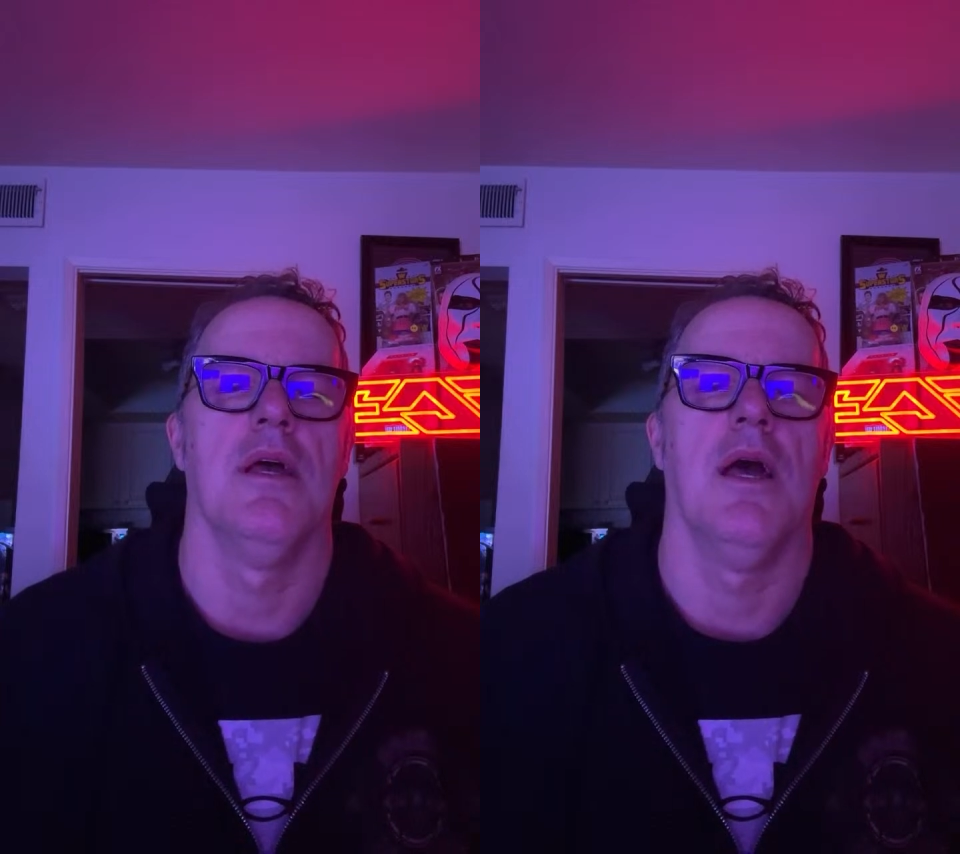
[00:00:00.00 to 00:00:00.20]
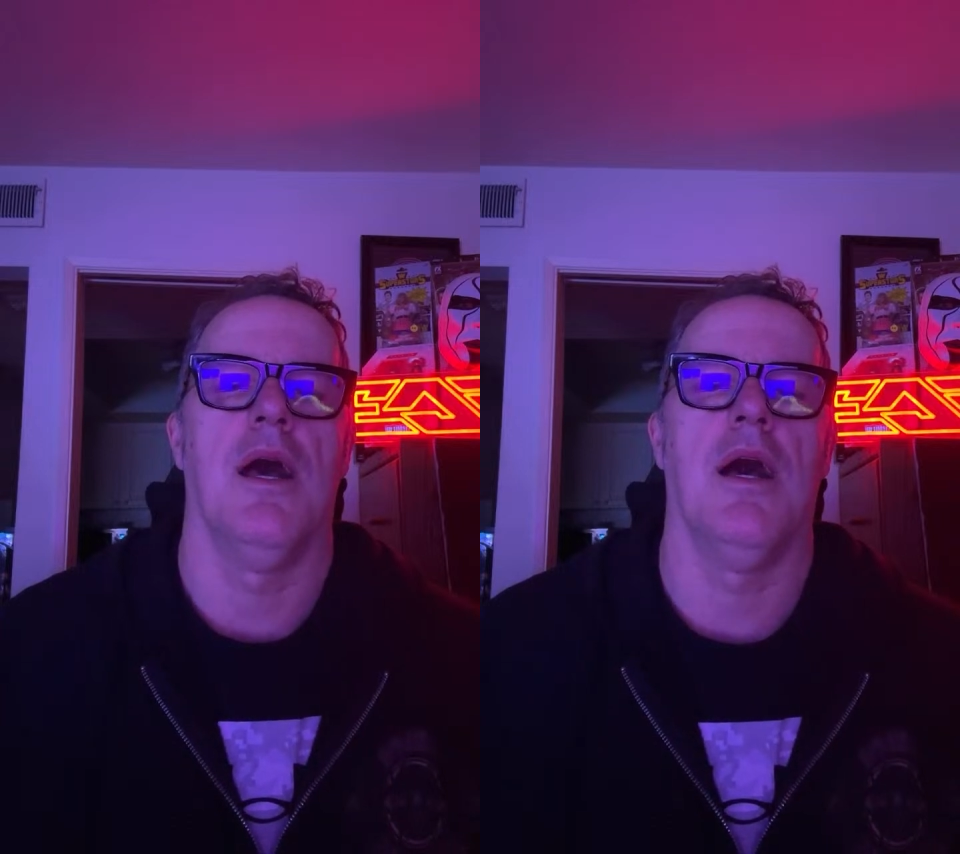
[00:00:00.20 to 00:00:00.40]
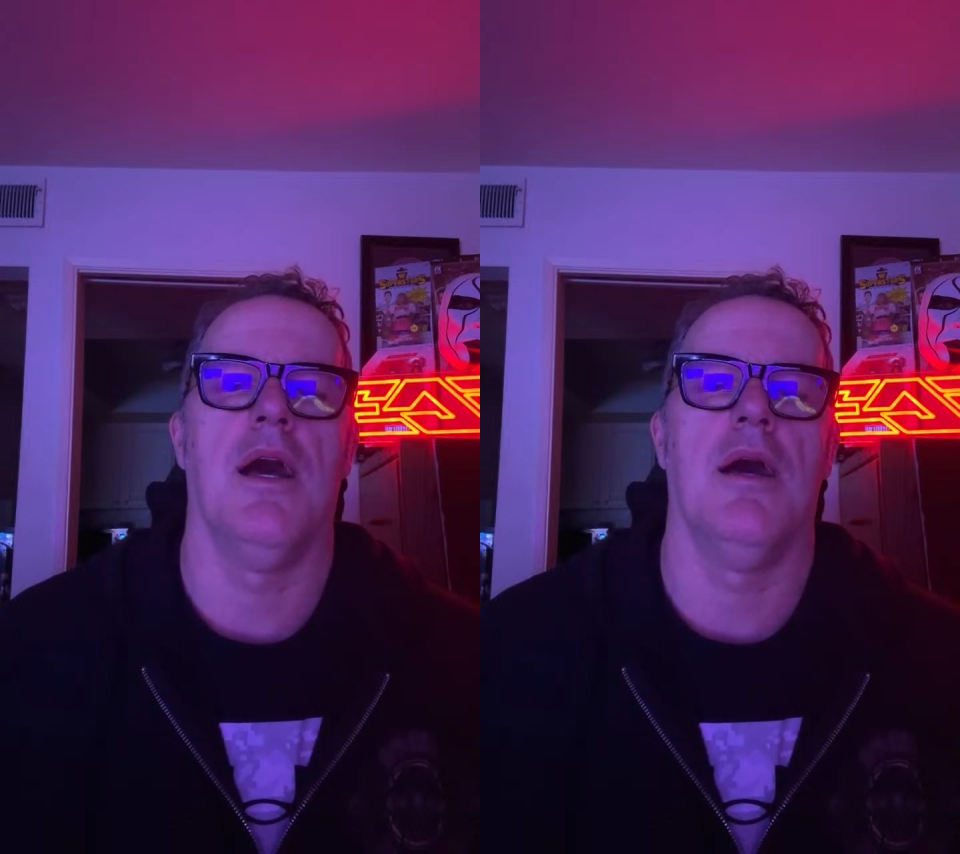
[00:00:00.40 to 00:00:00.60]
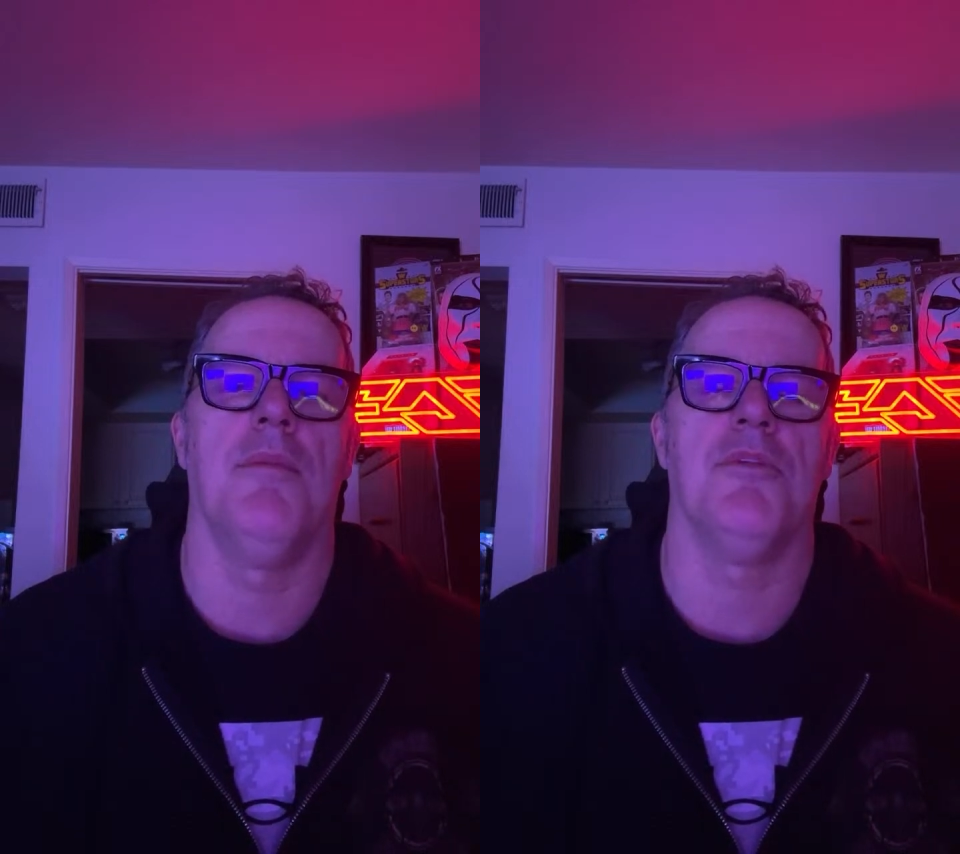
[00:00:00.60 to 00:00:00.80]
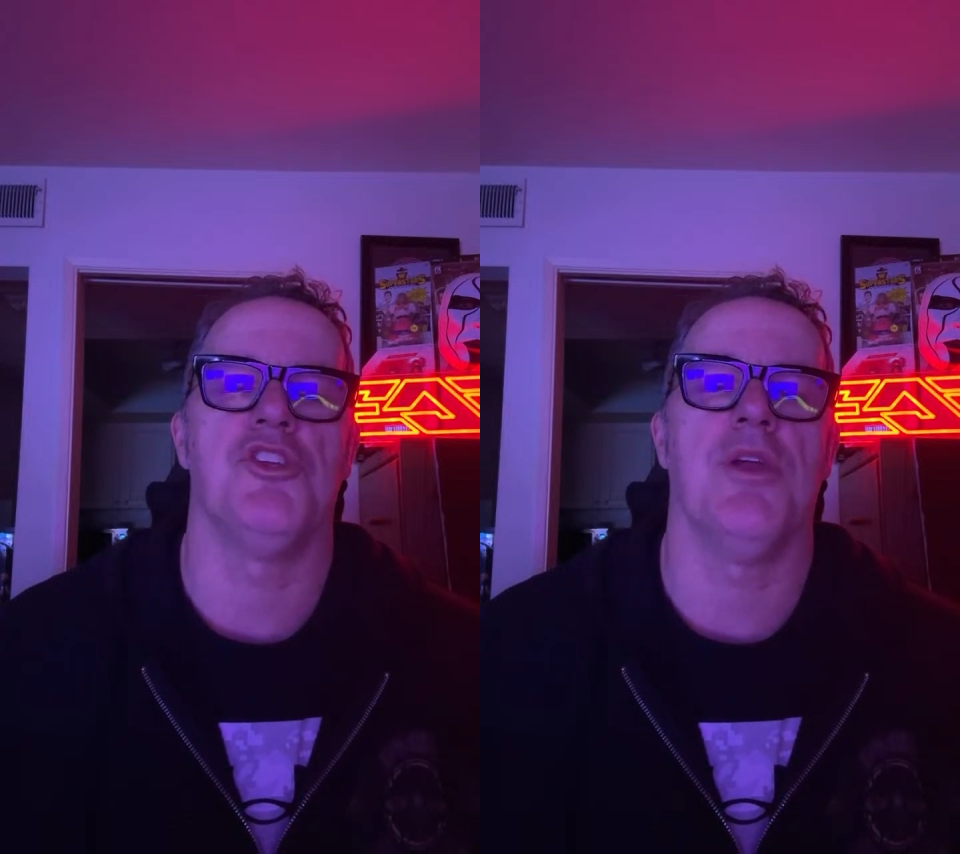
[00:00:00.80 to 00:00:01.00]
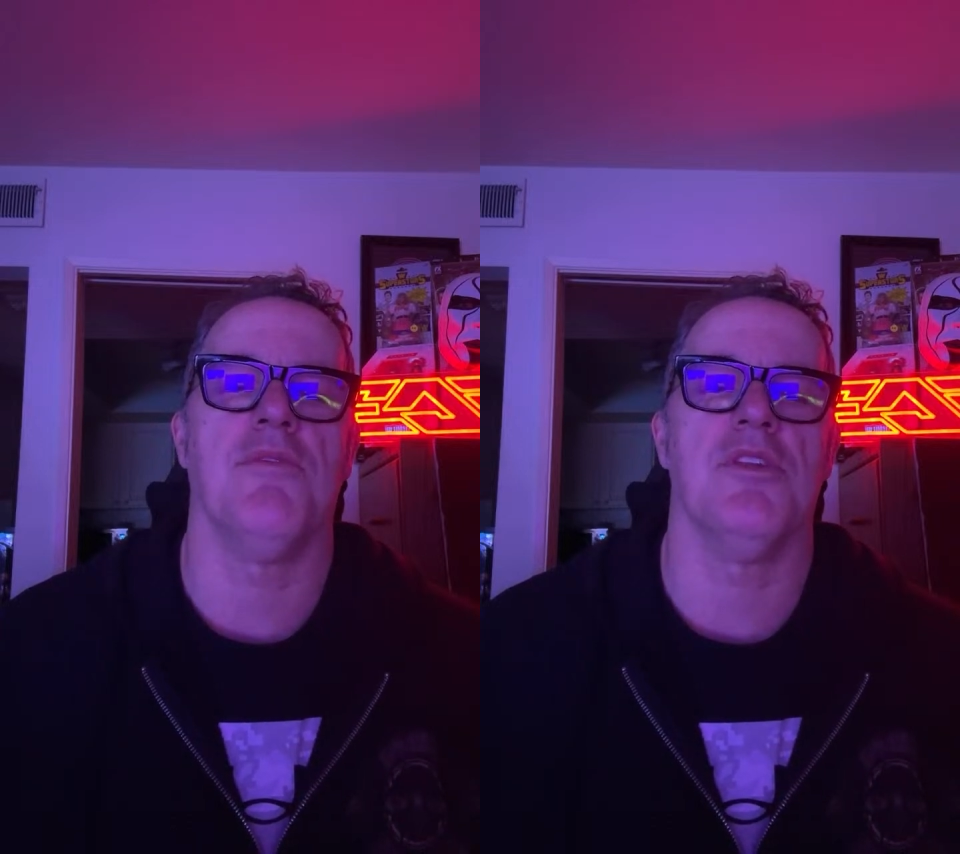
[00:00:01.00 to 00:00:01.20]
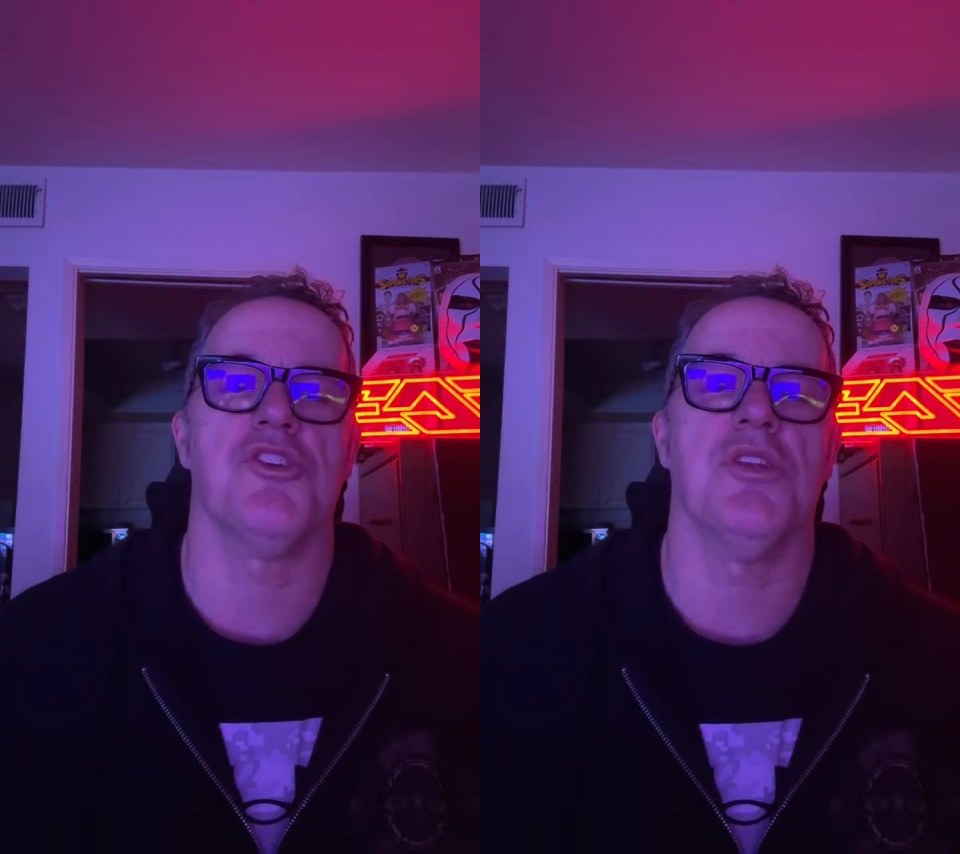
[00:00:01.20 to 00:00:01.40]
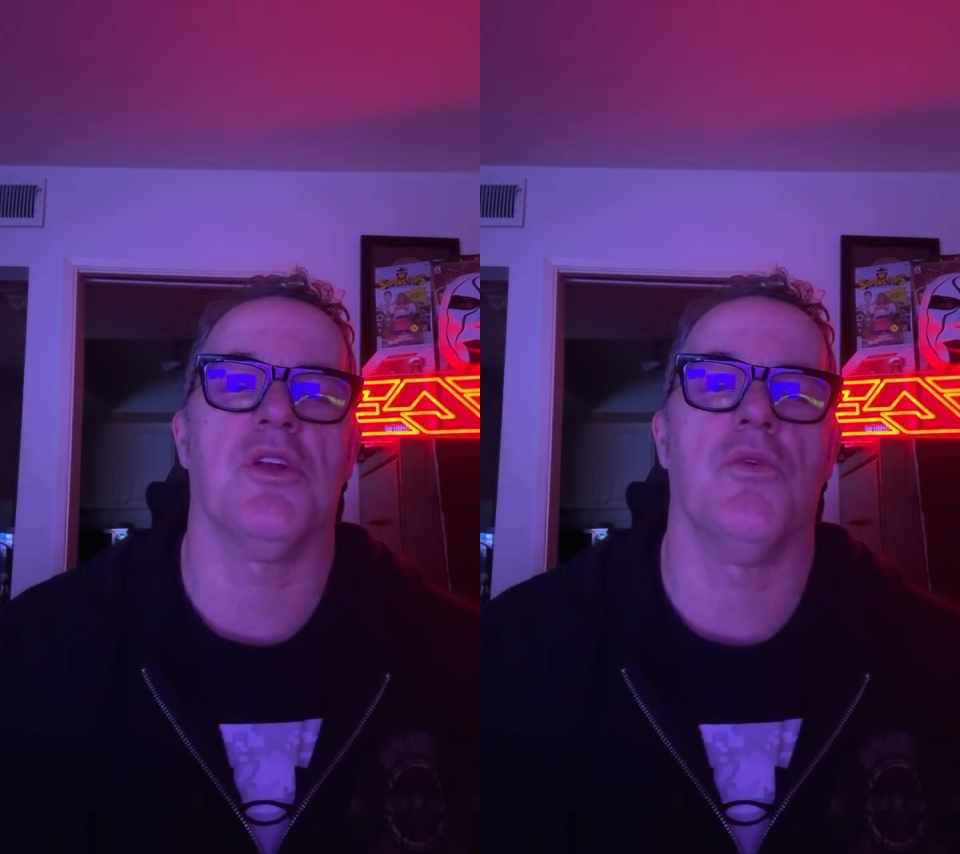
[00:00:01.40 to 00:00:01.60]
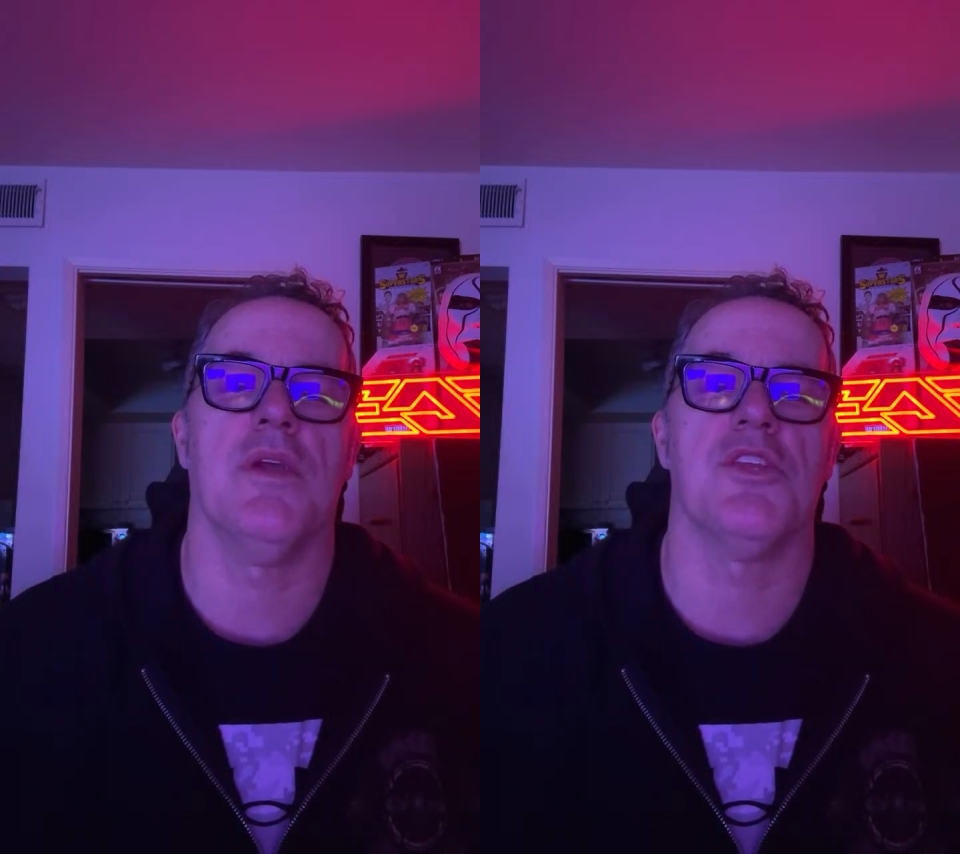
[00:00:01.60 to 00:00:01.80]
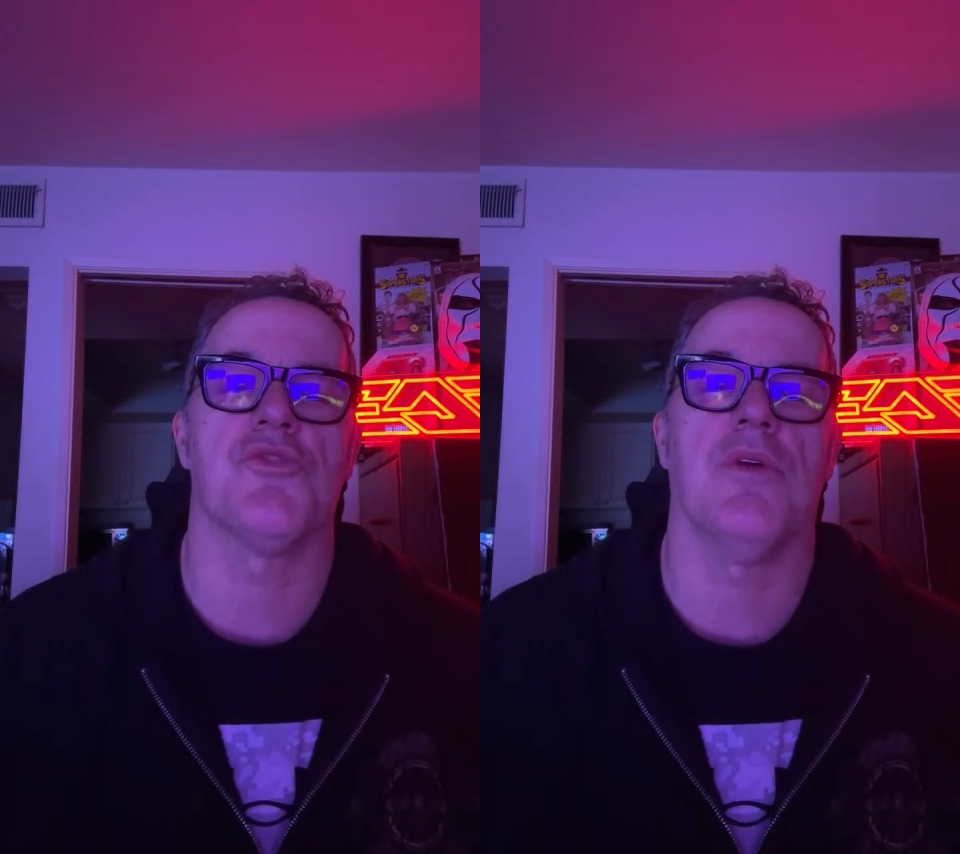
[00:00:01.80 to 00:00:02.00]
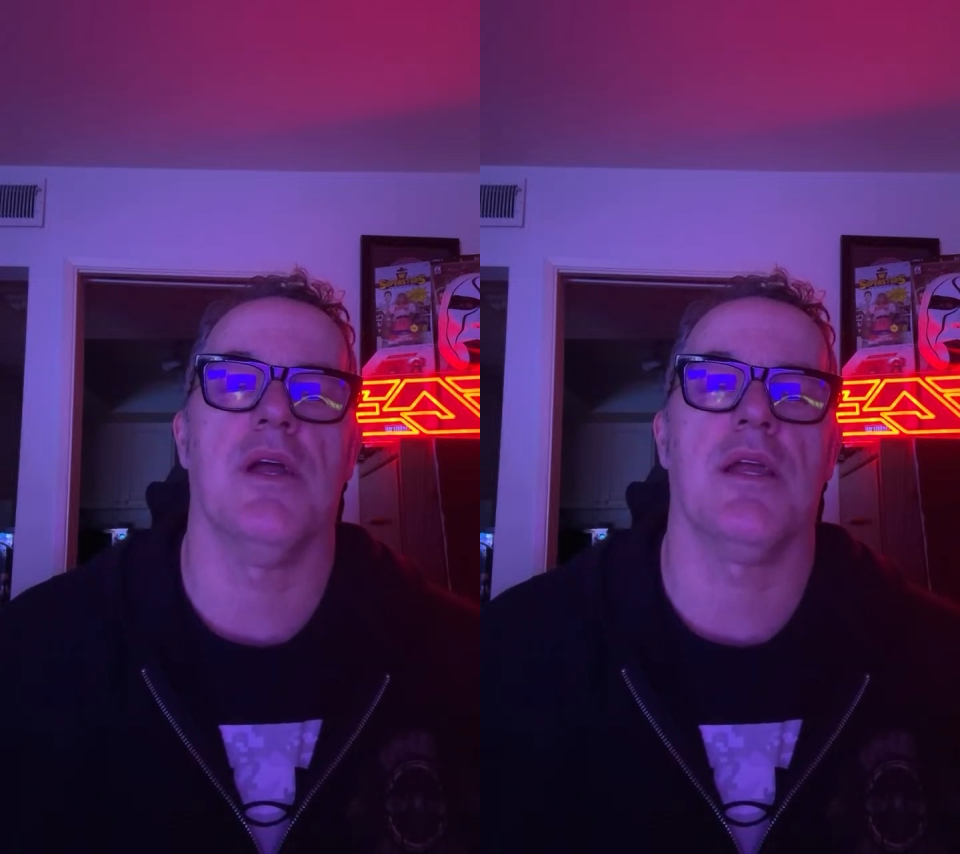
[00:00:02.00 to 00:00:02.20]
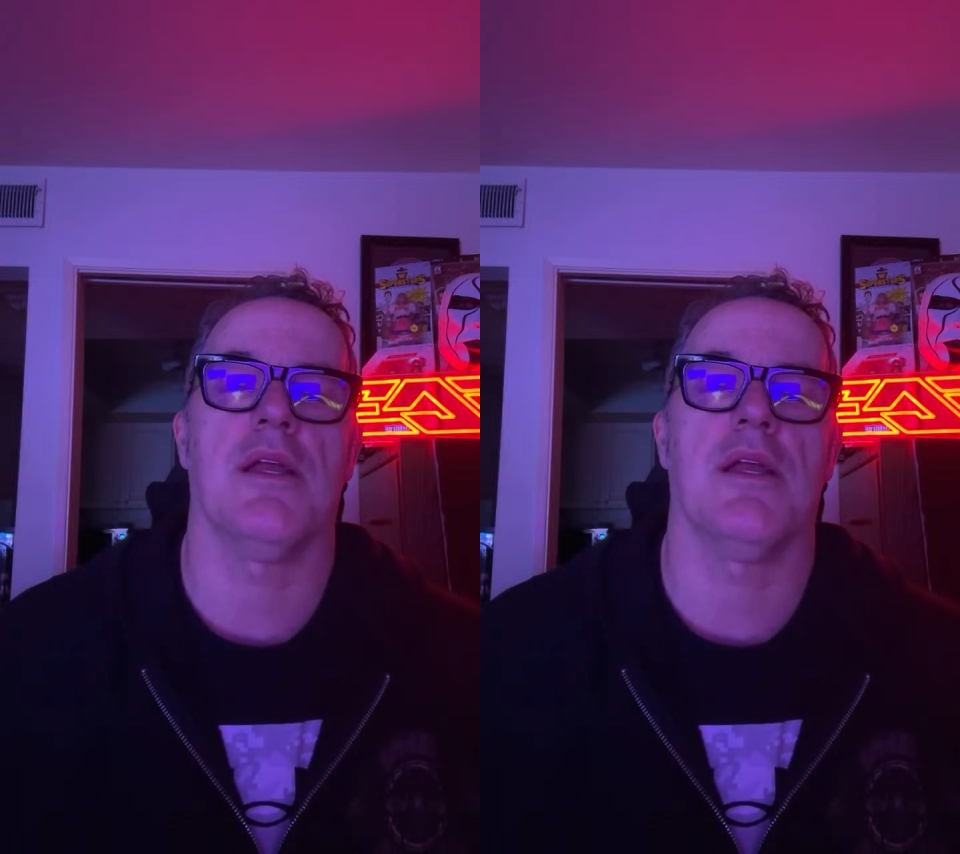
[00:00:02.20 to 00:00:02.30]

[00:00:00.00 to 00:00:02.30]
Did you ever listen to Queensryche?